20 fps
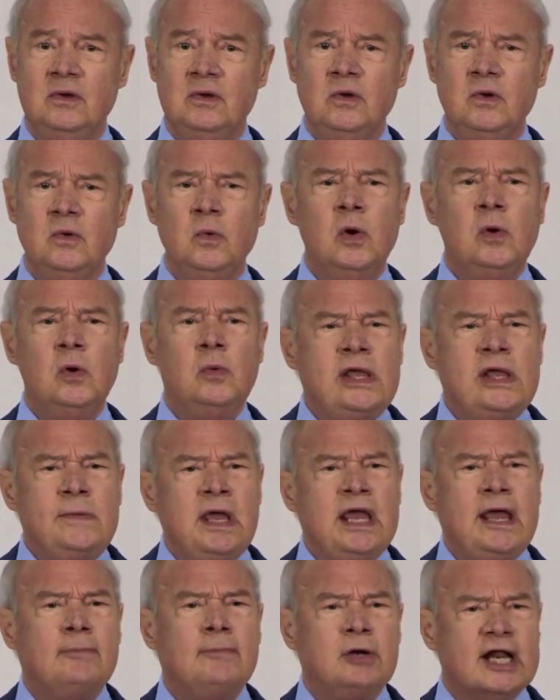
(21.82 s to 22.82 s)
will we
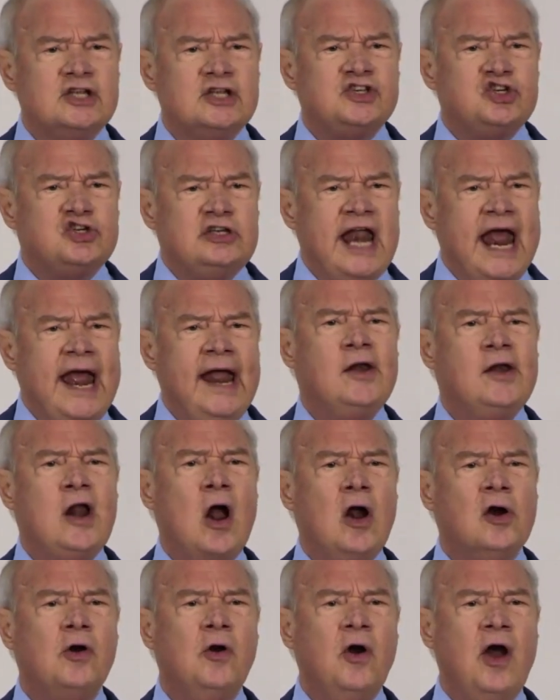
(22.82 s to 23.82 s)
be able to stand
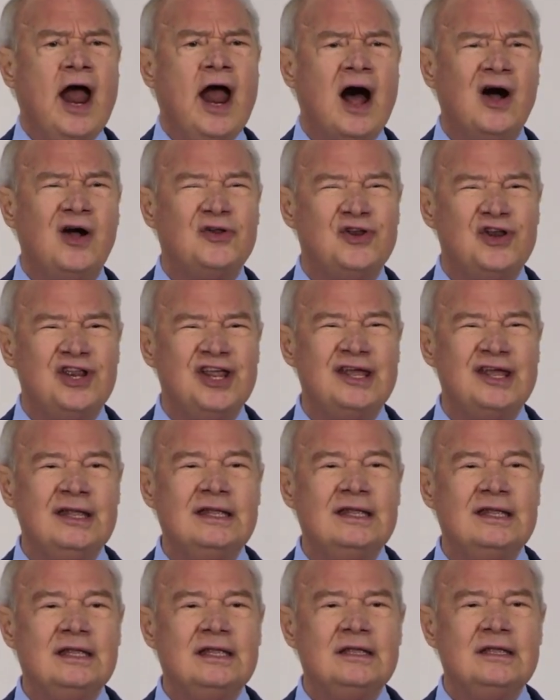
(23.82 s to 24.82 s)
our ground,
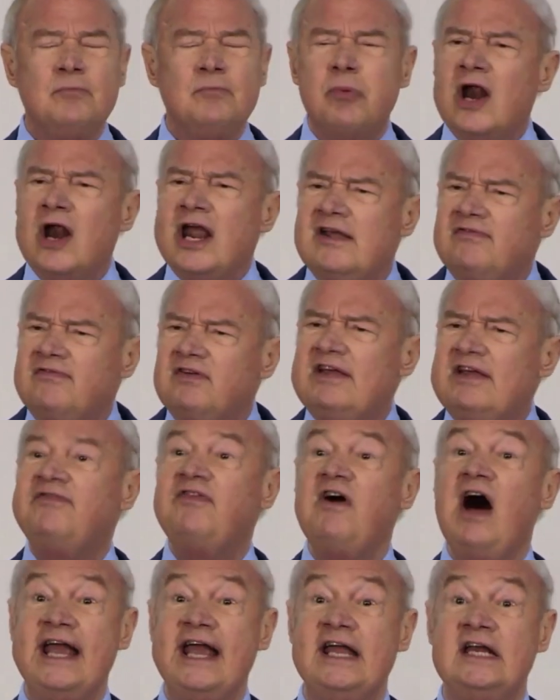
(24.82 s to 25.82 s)
bravely
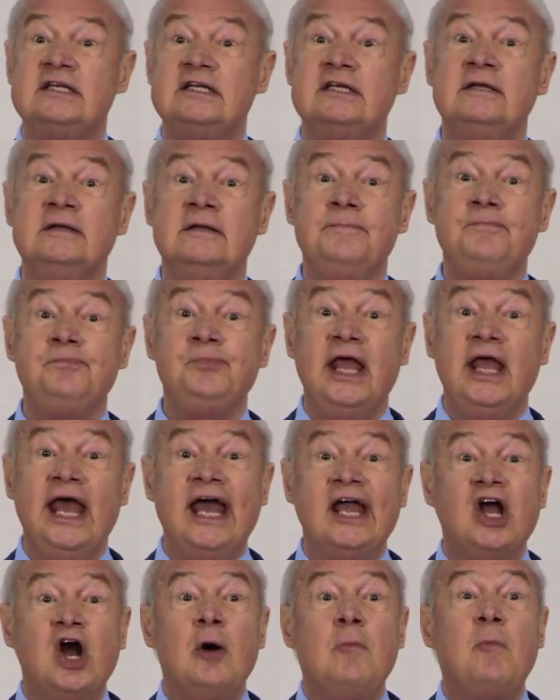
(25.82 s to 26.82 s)
fight,
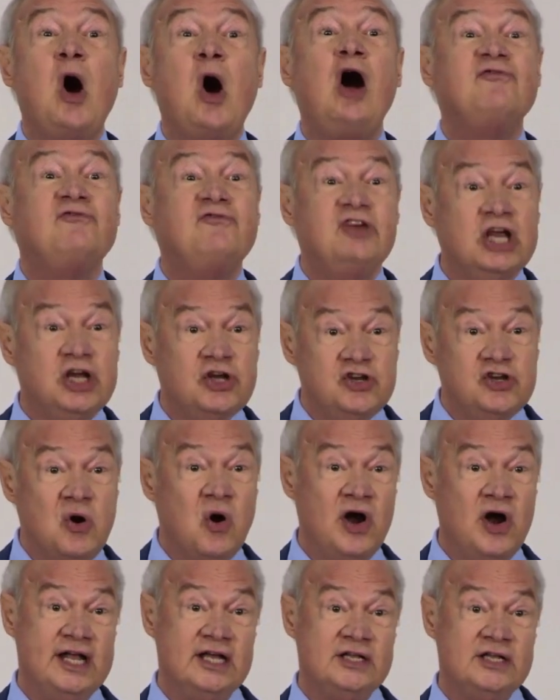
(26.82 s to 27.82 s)
and come off
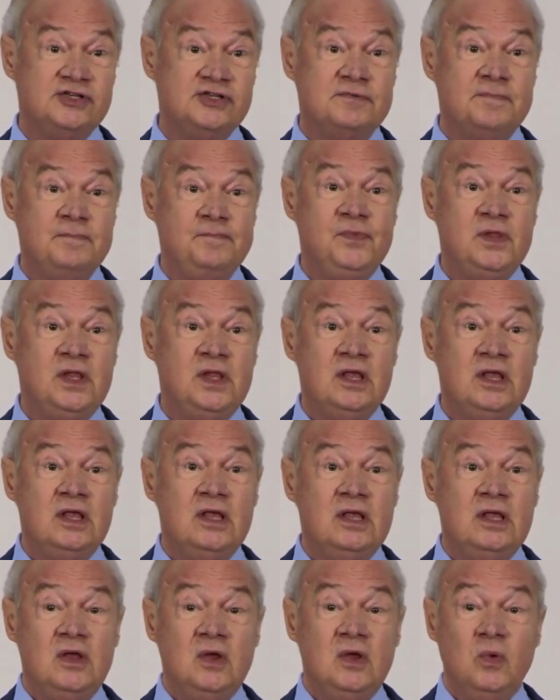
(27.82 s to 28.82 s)
victorious?
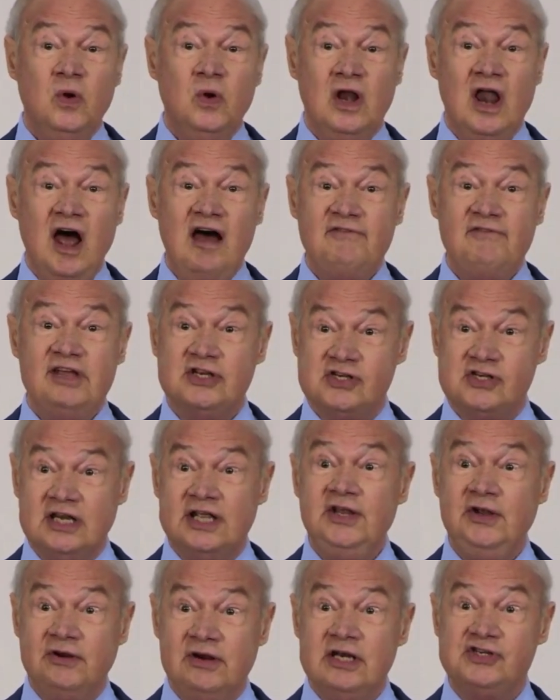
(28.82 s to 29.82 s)
Well, obviously,
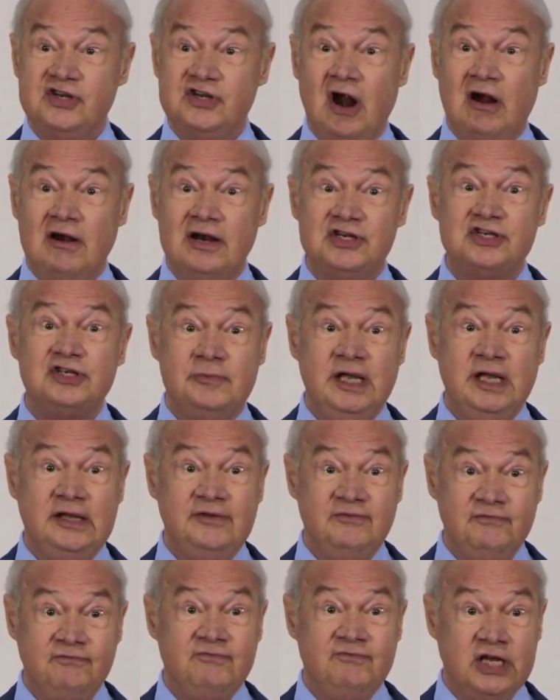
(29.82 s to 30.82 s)
your desire is to be
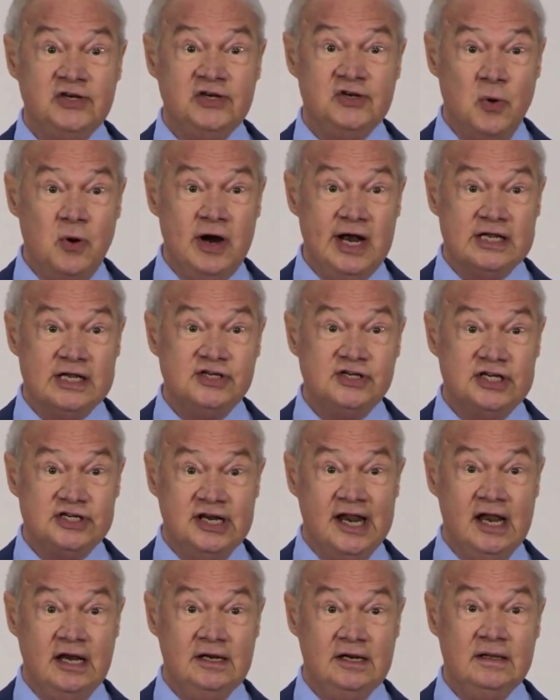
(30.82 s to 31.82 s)
victorious, isn't
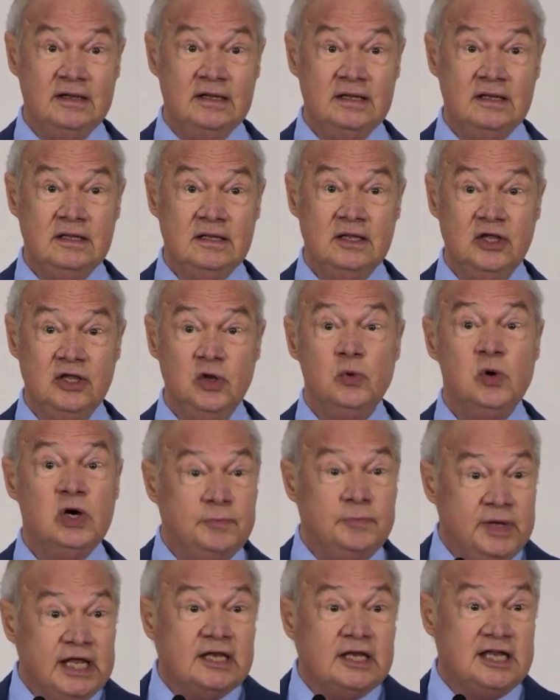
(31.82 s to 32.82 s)
it? You wouldn't
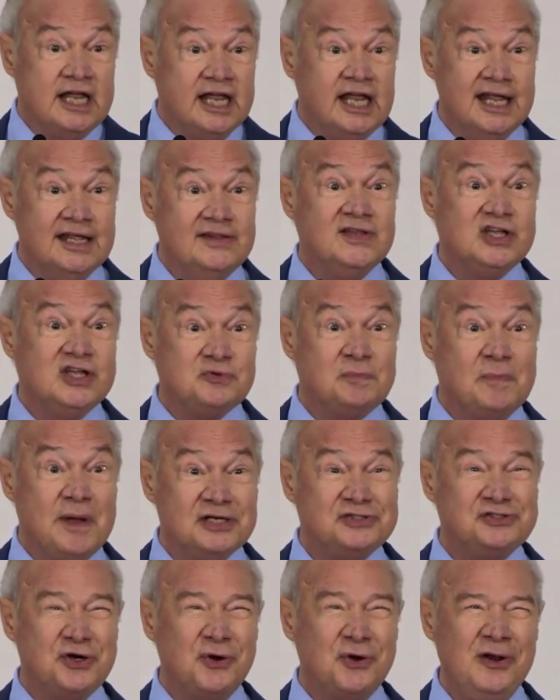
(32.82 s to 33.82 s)
be attending this
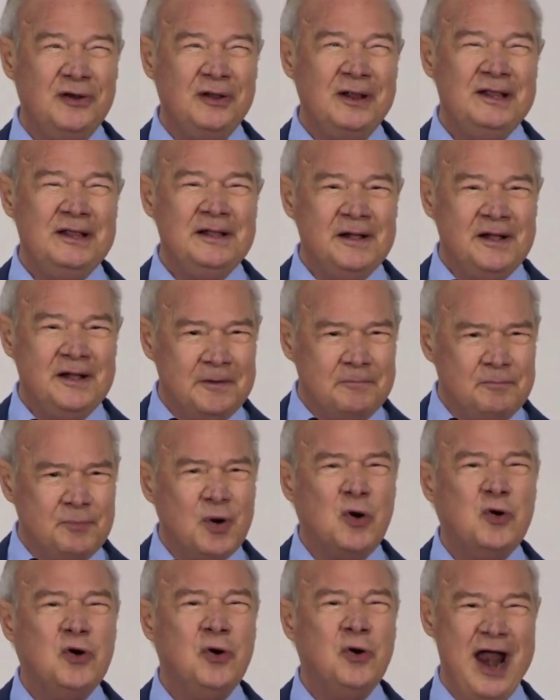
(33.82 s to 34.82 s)
special uh,
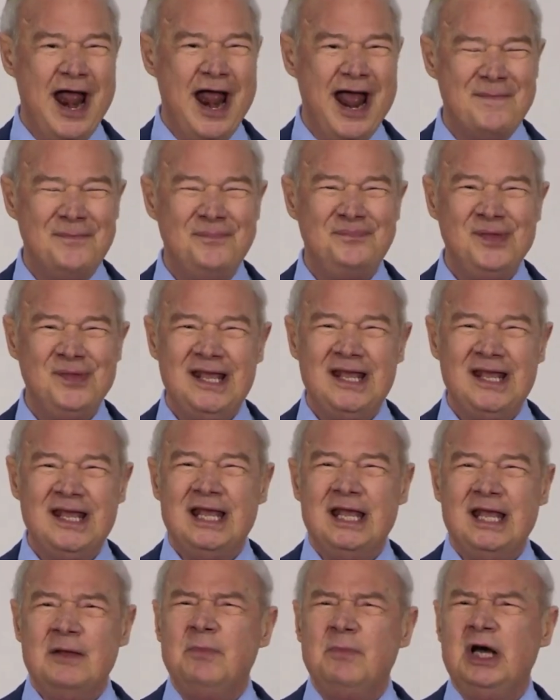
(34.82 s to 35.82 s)
program.
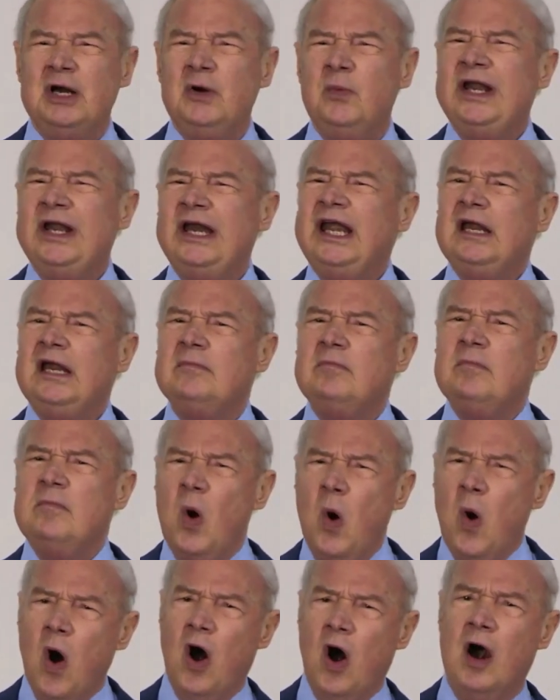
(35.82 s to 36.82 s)
But we need
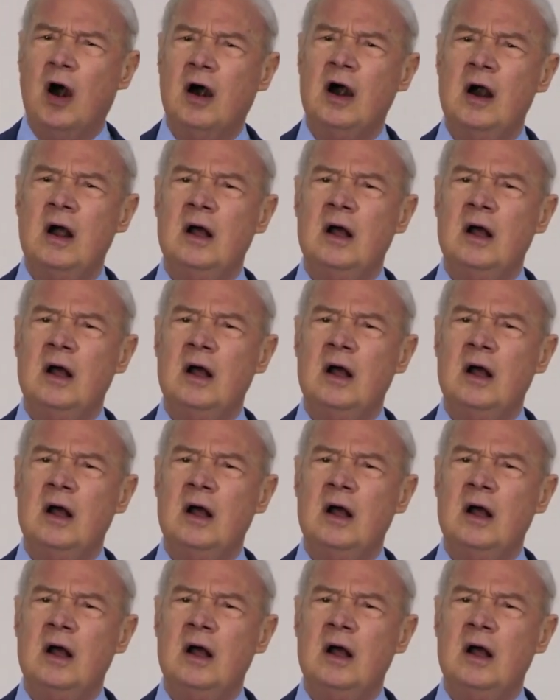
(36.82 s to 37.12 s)
more